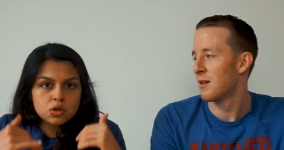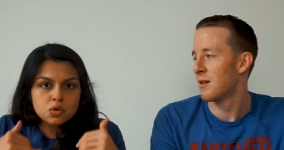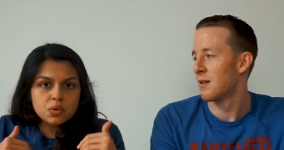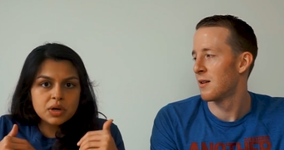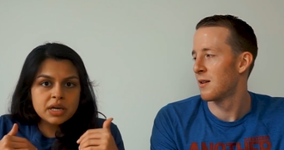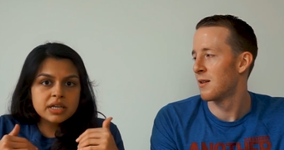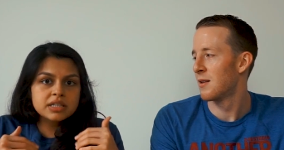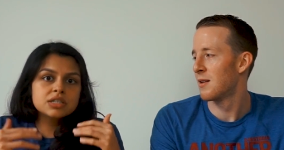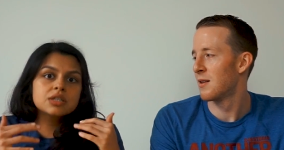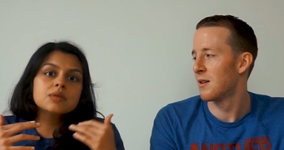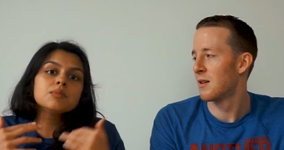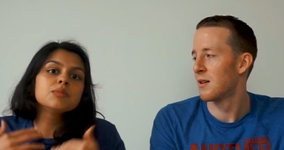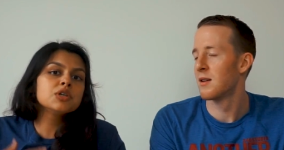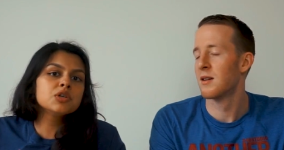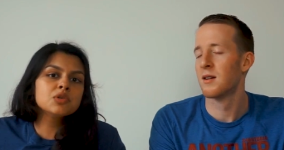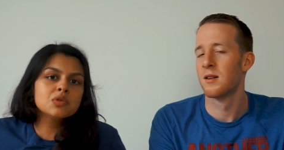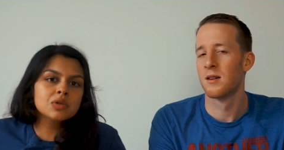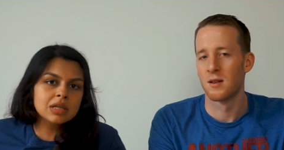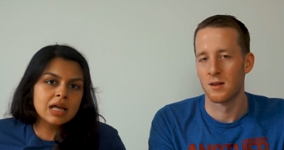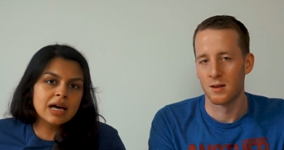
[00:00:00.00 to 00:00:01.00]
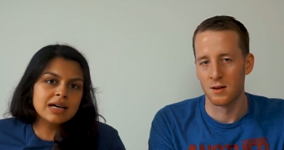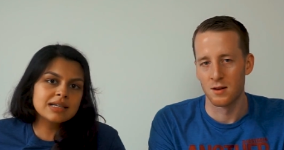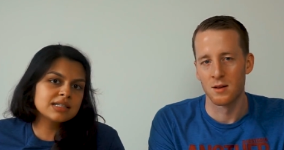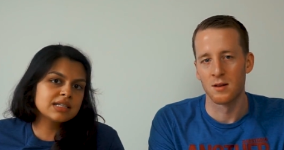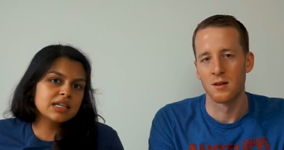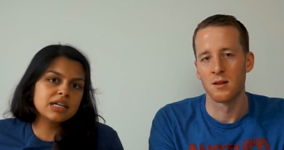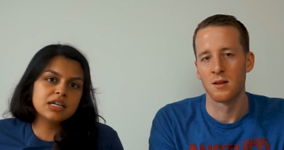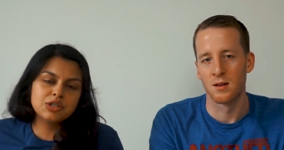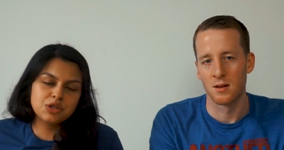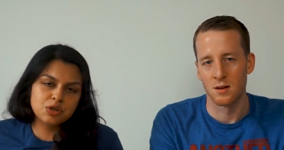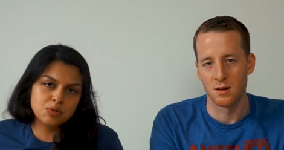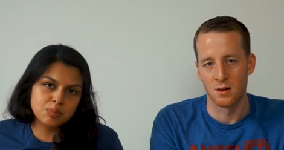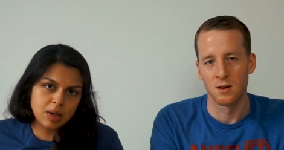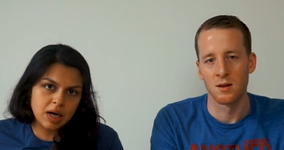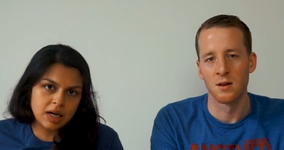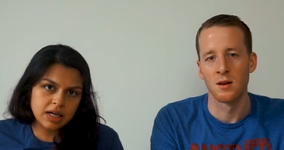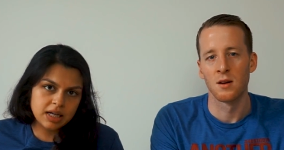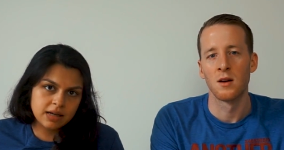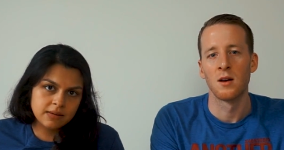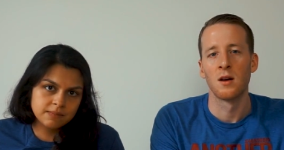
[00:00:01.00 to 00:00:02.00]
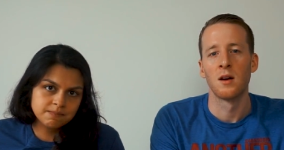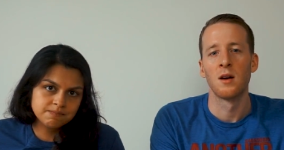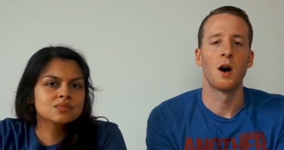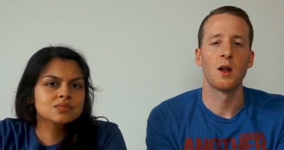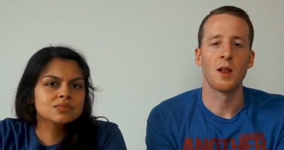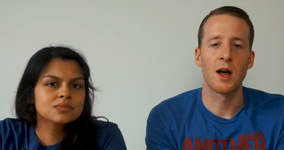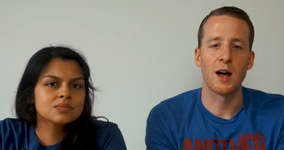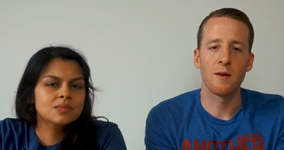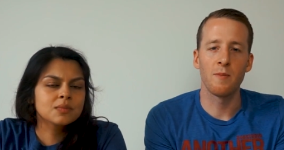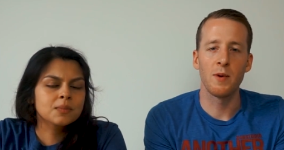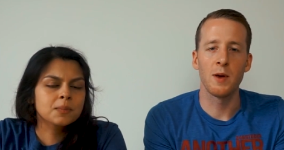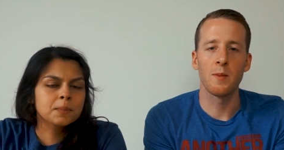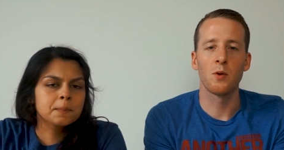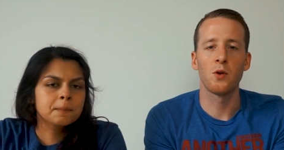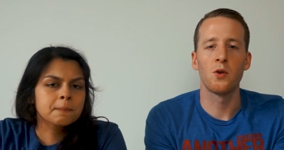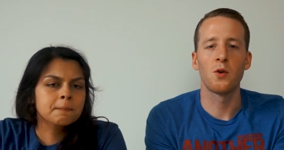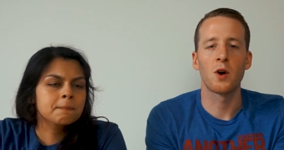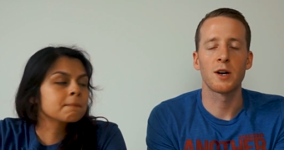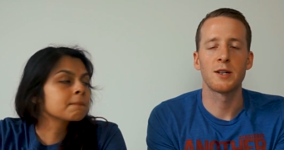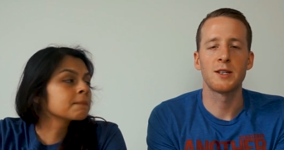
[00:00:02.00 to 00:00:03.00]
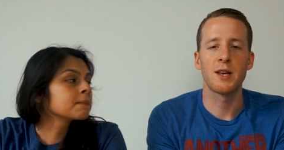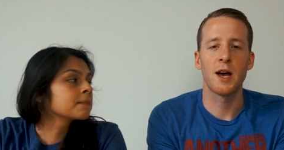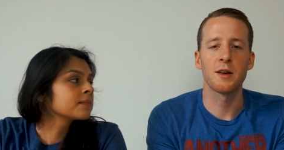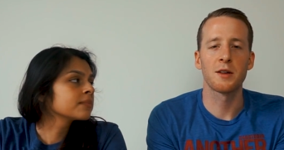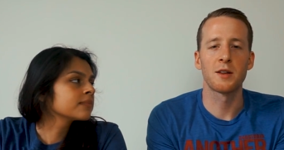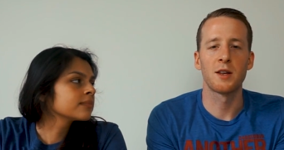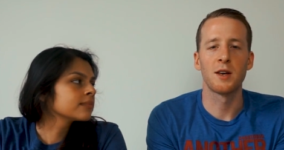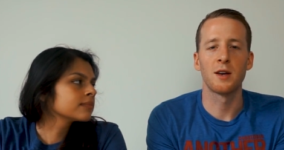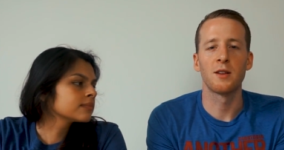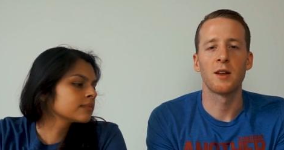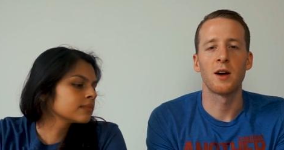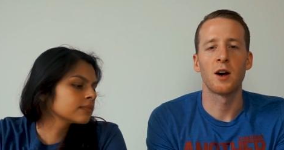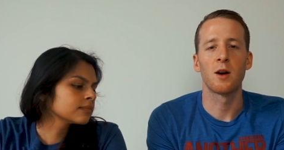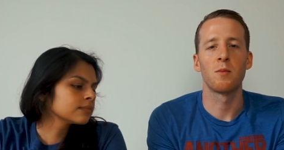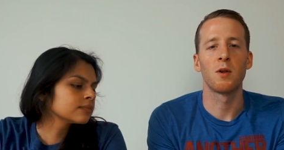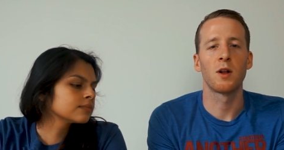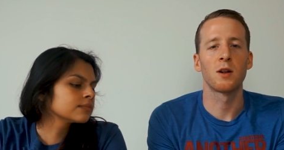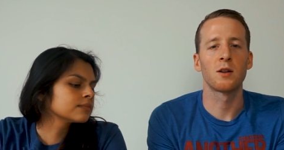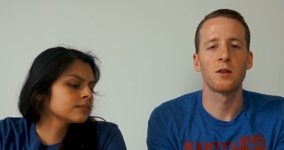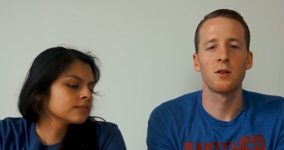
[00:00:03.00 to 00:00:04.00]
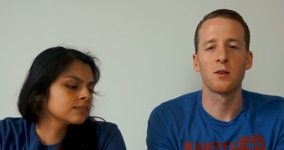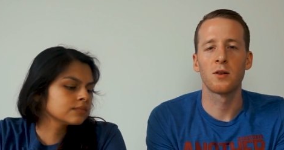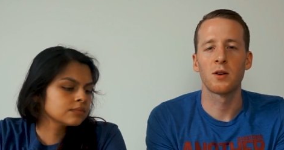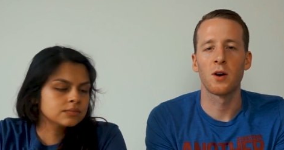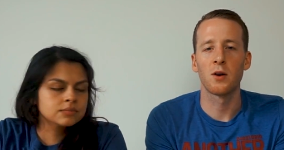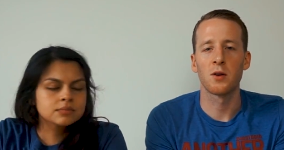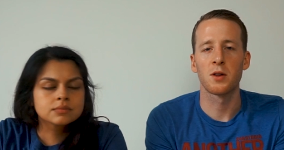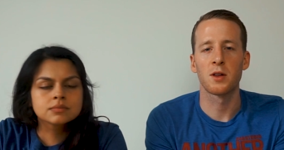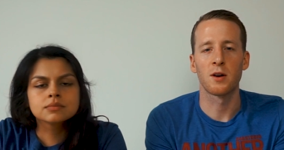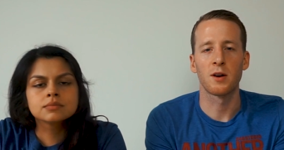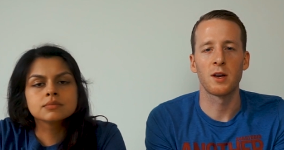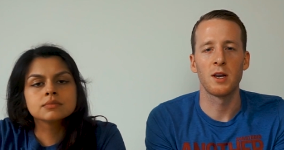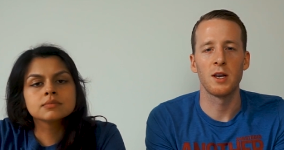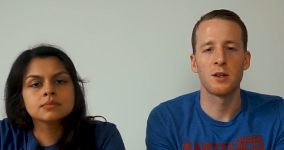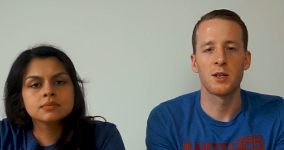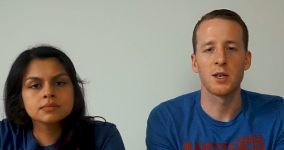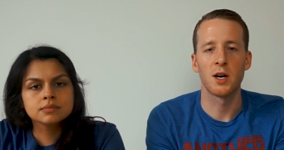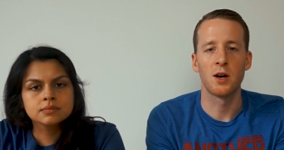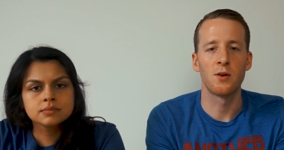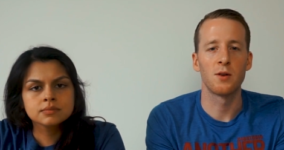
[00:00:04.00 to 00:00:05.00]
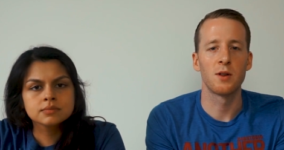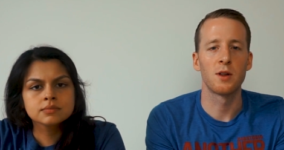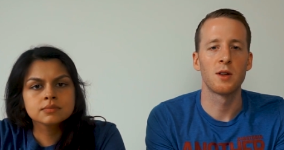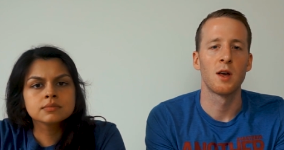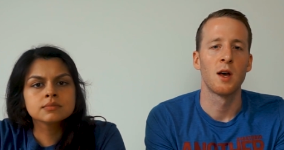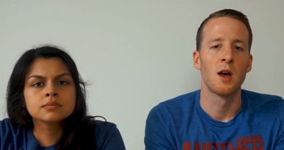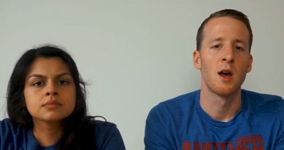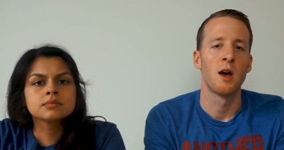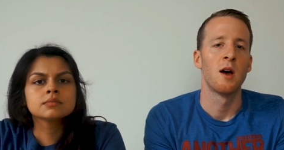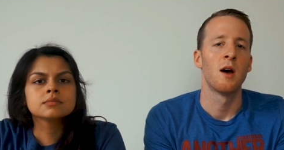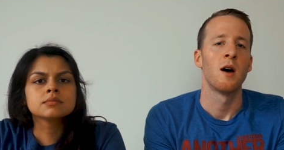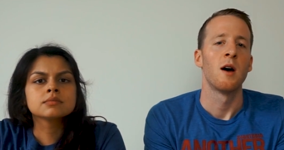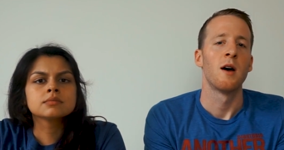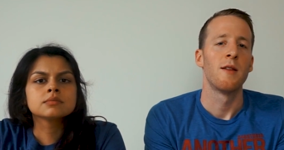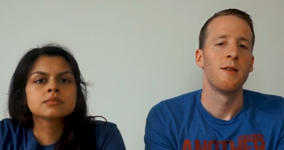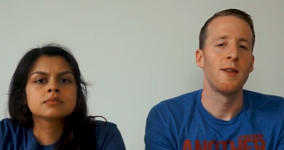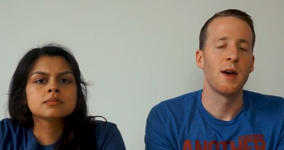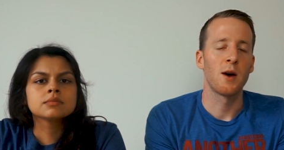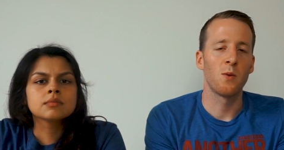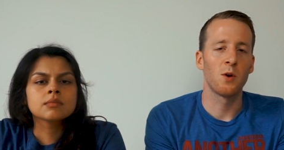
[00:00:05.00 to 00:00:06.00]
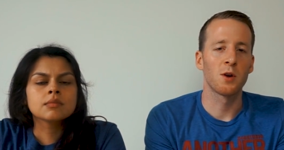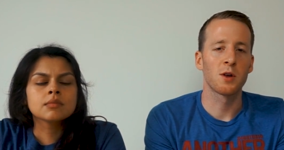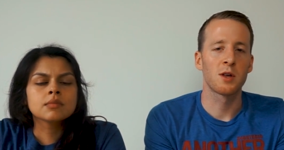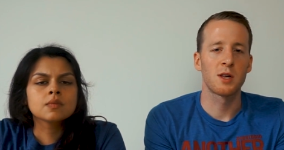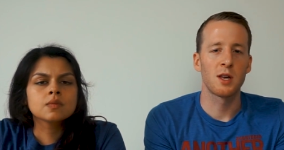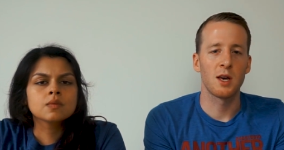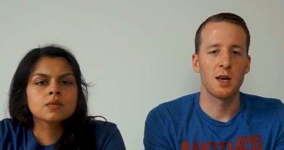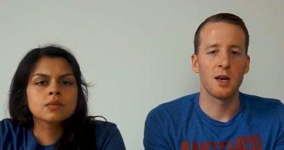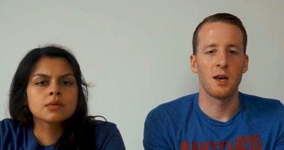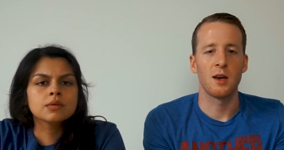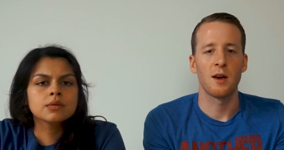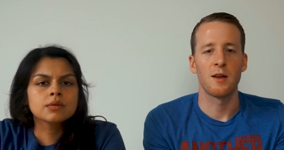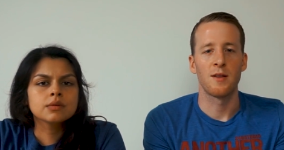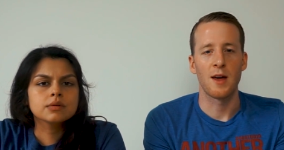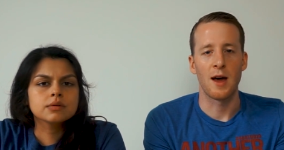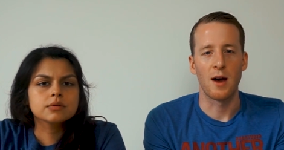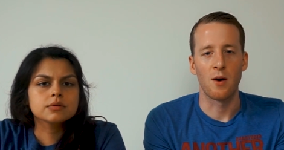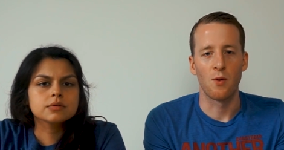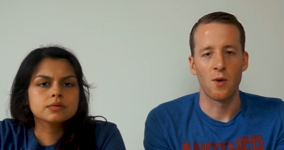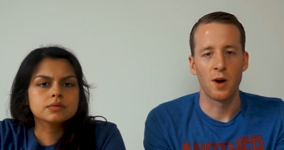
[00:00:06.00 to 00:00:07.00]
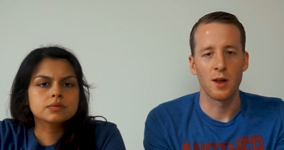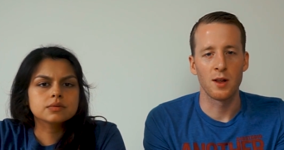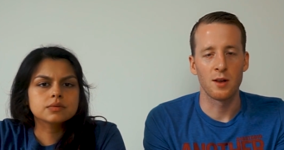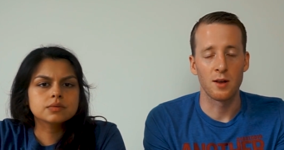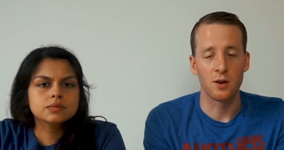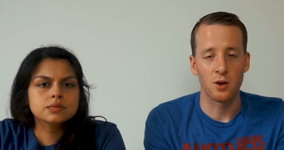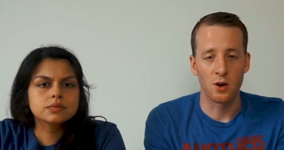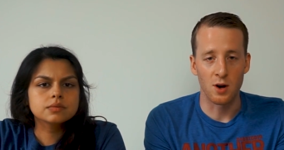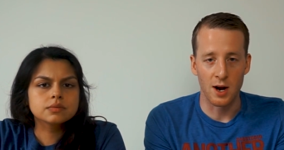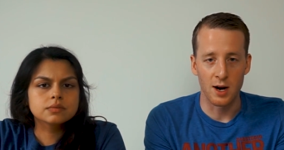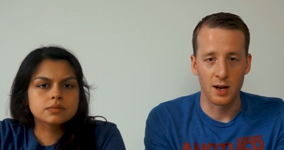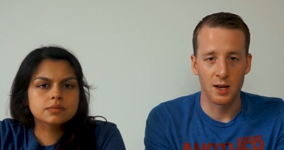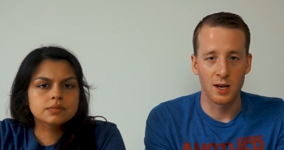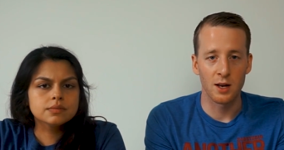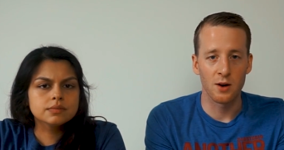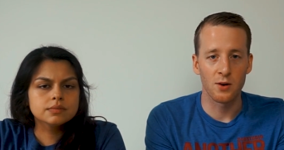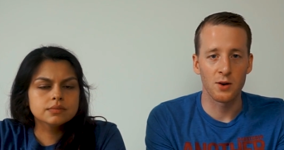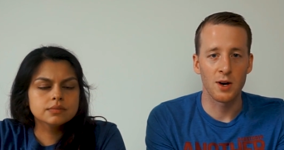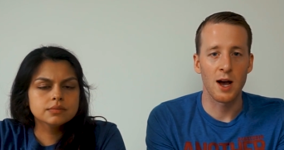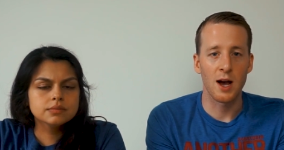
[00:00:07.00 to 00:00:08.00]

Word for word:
Speaker 1: you eat to be utilized in your body.
Speaker 2: A lot of people who are testing their blood glucose, their ketones, they will see that when you're on a keto